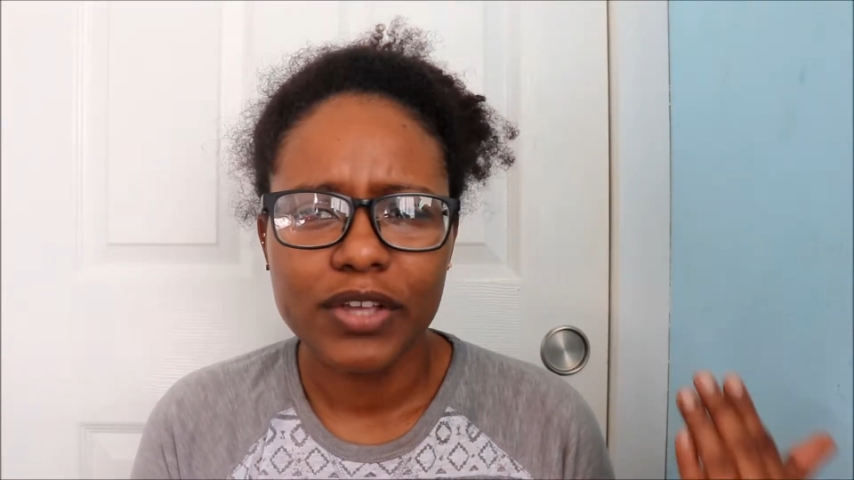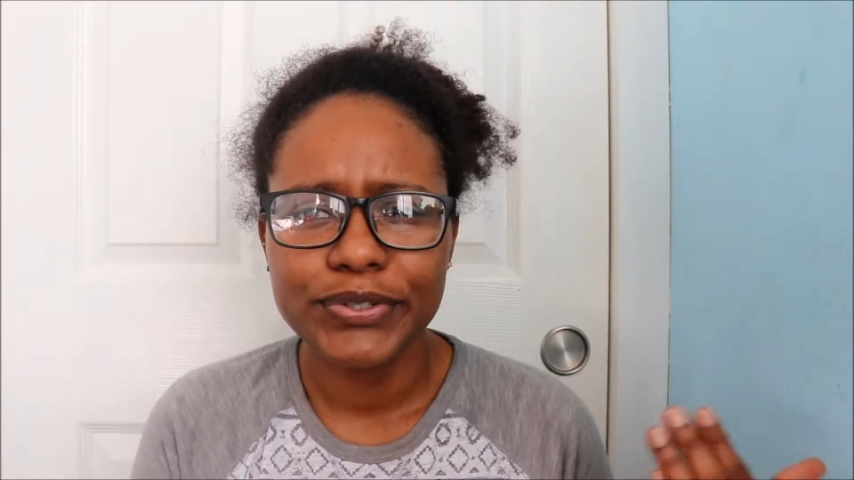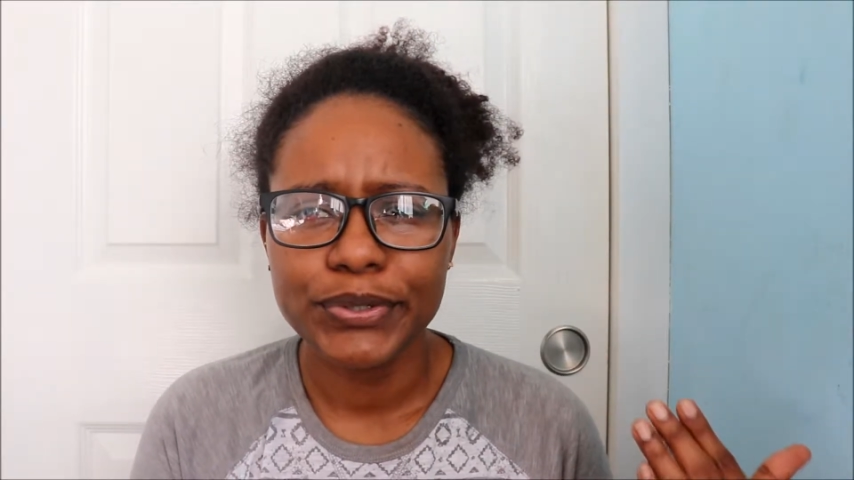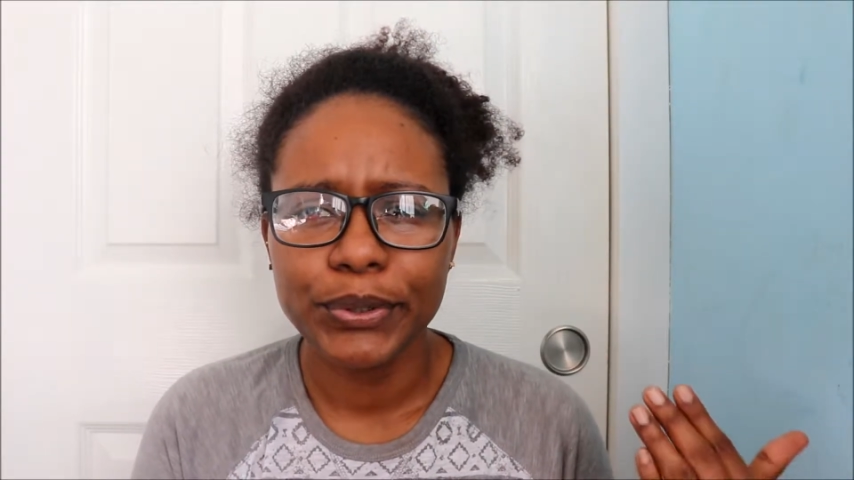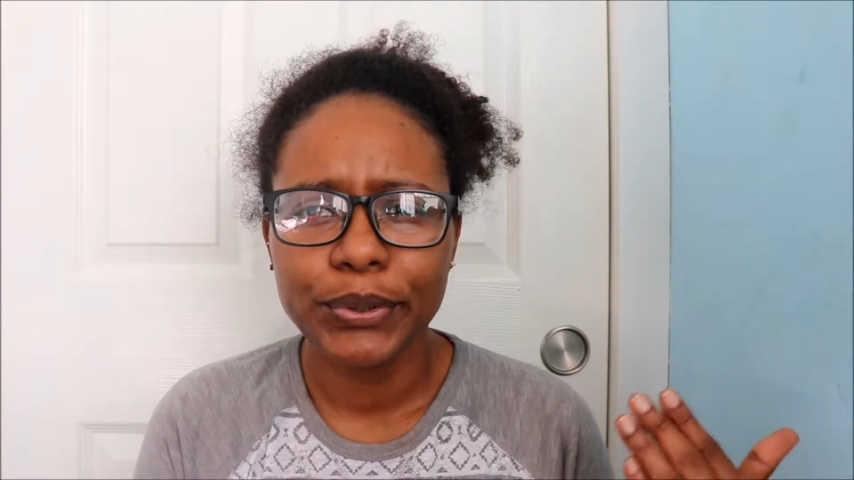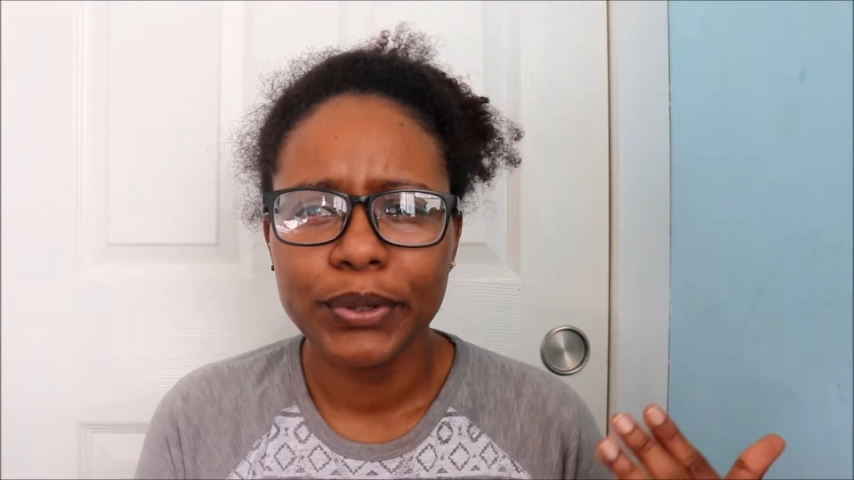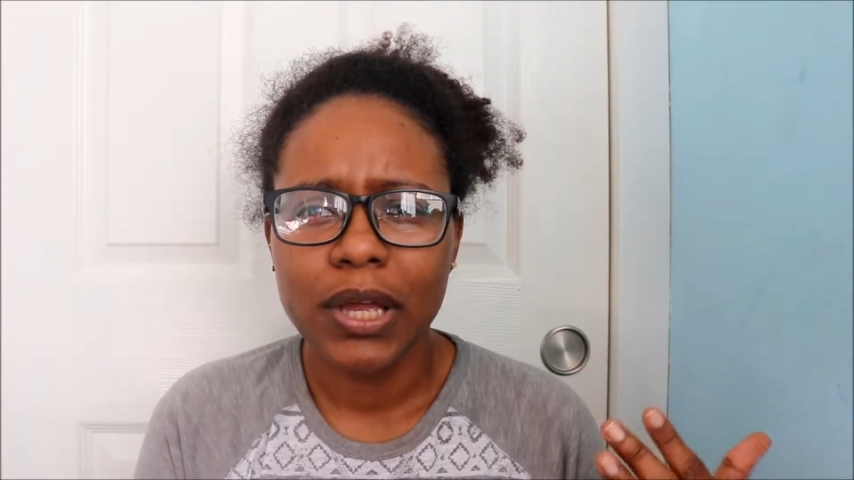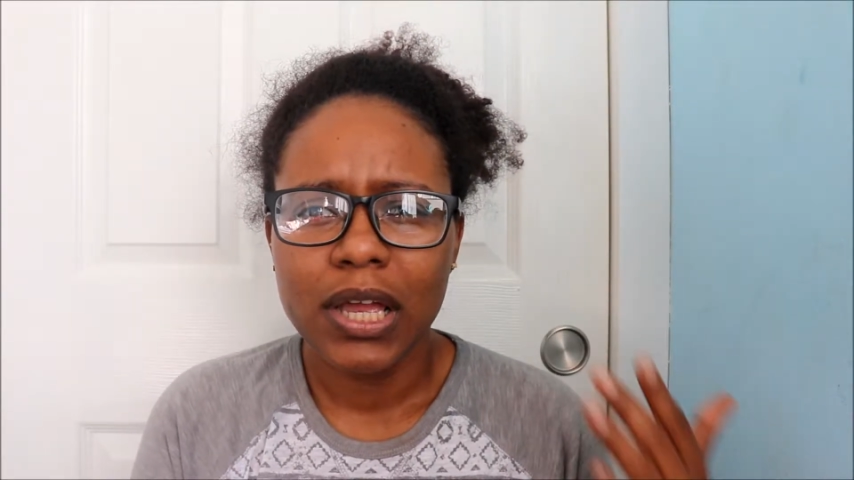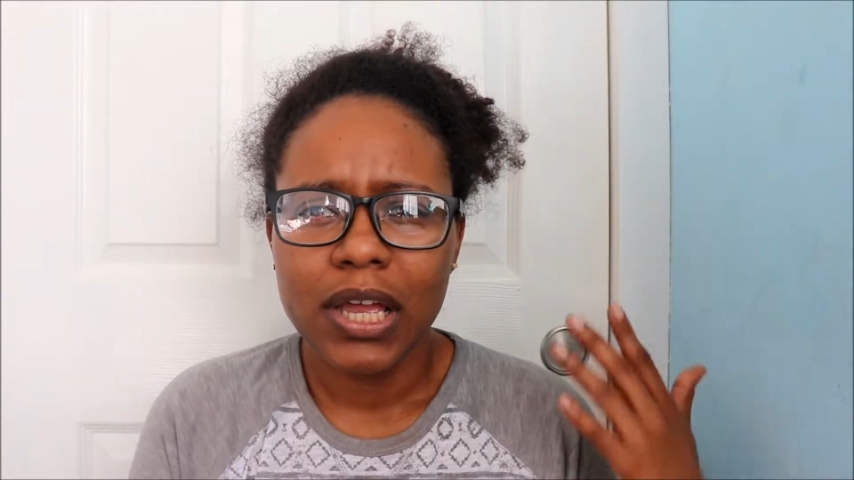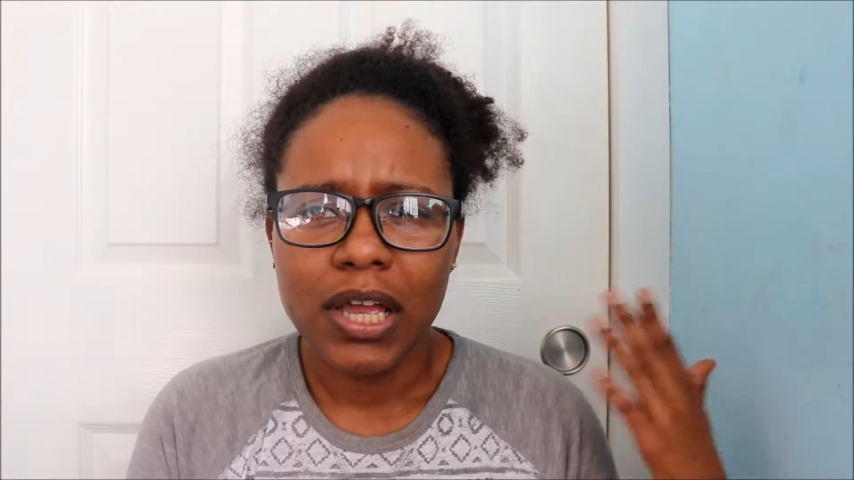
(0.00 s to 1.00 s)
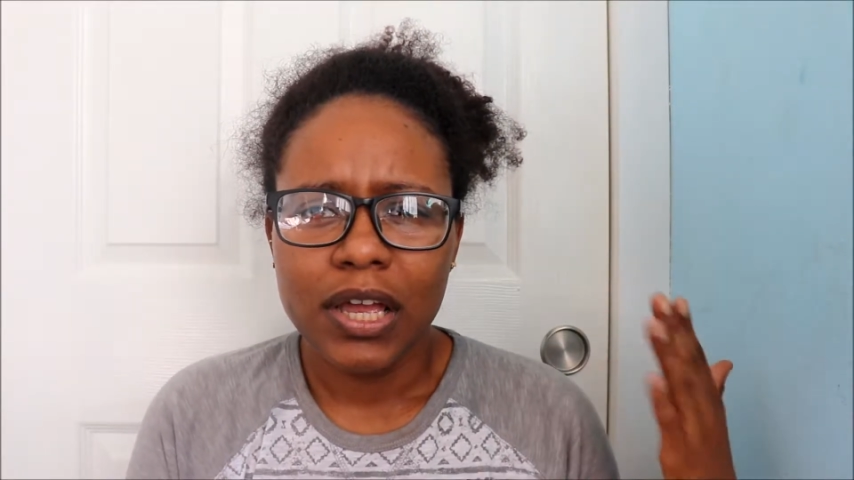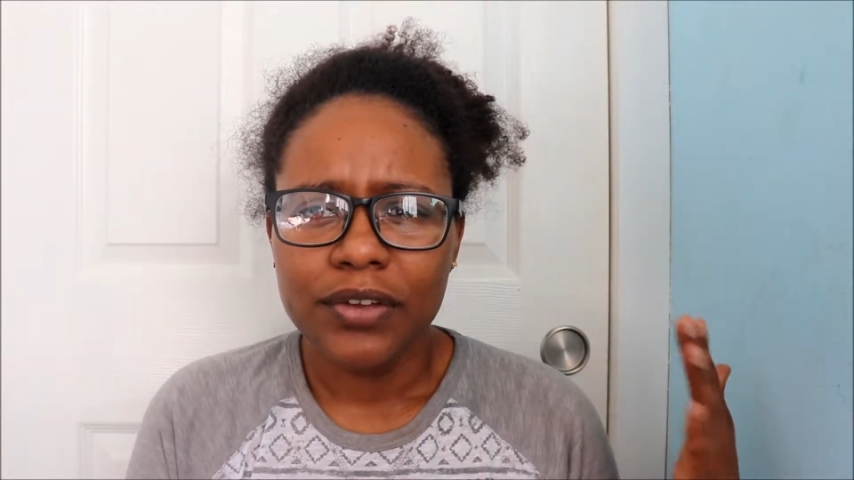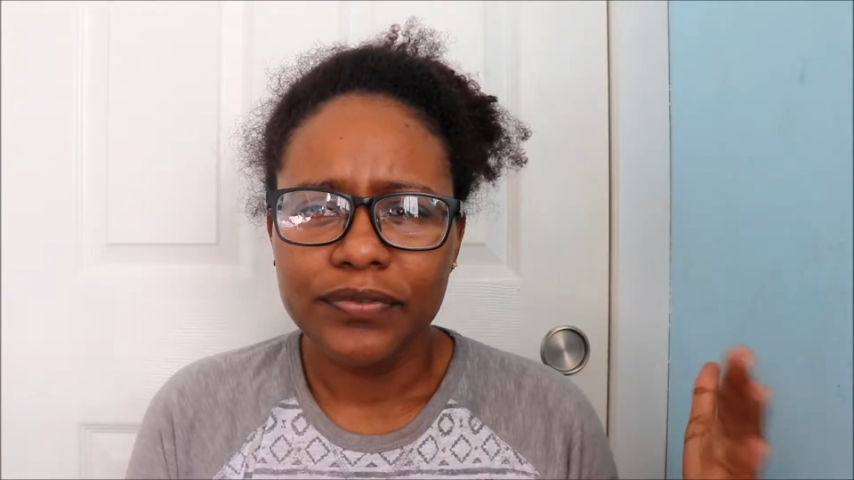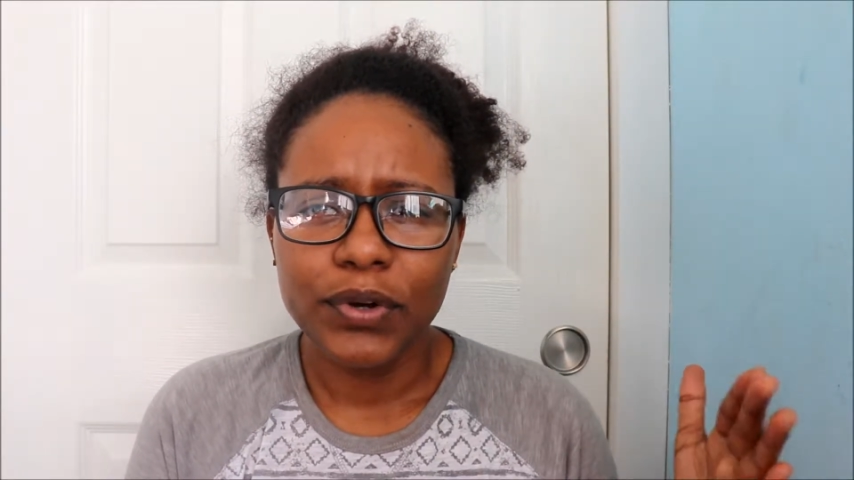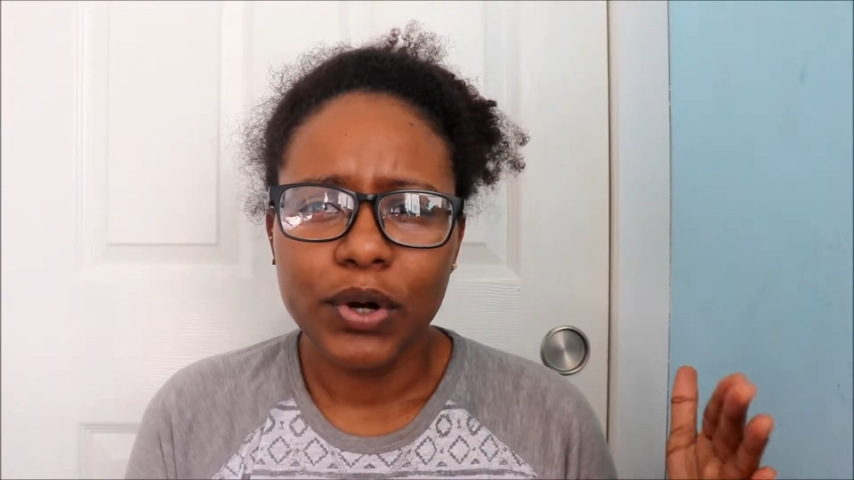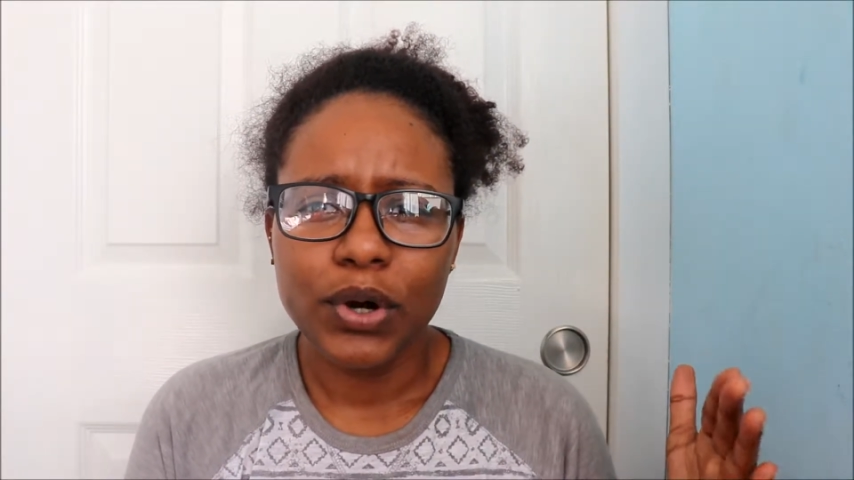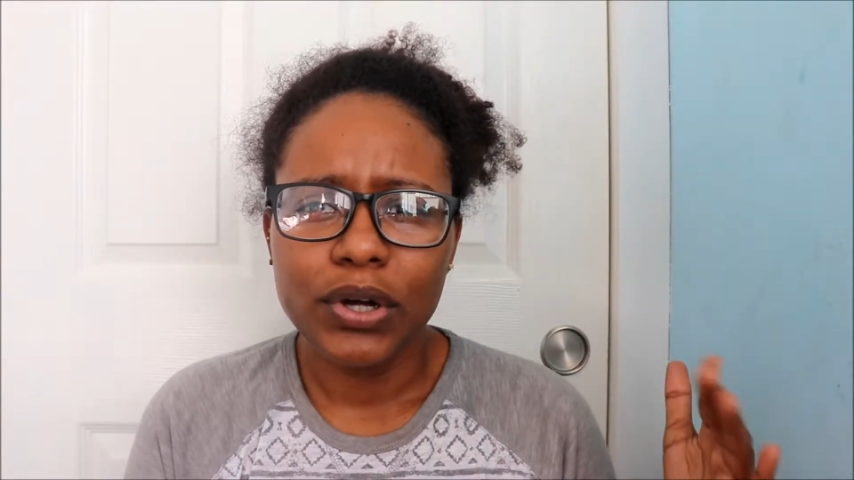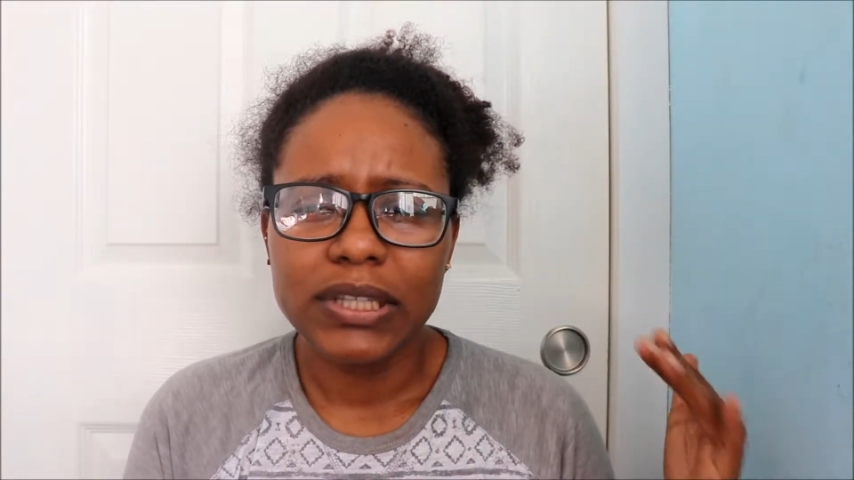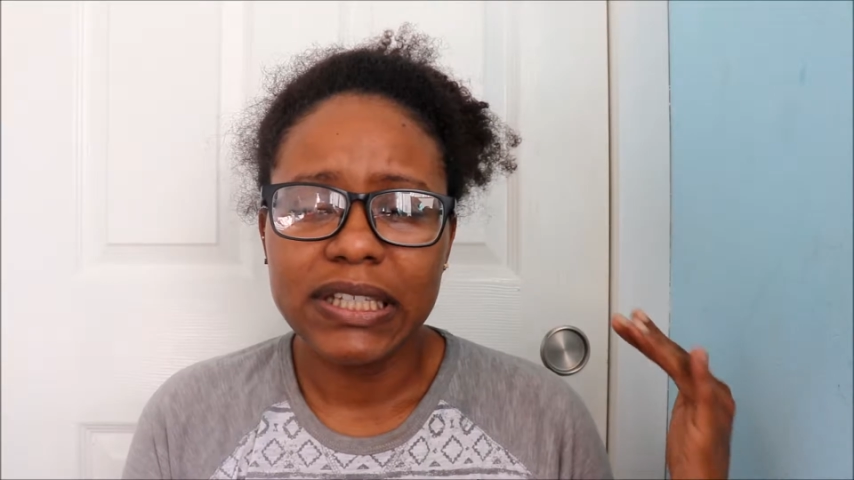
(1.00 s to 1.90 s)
so for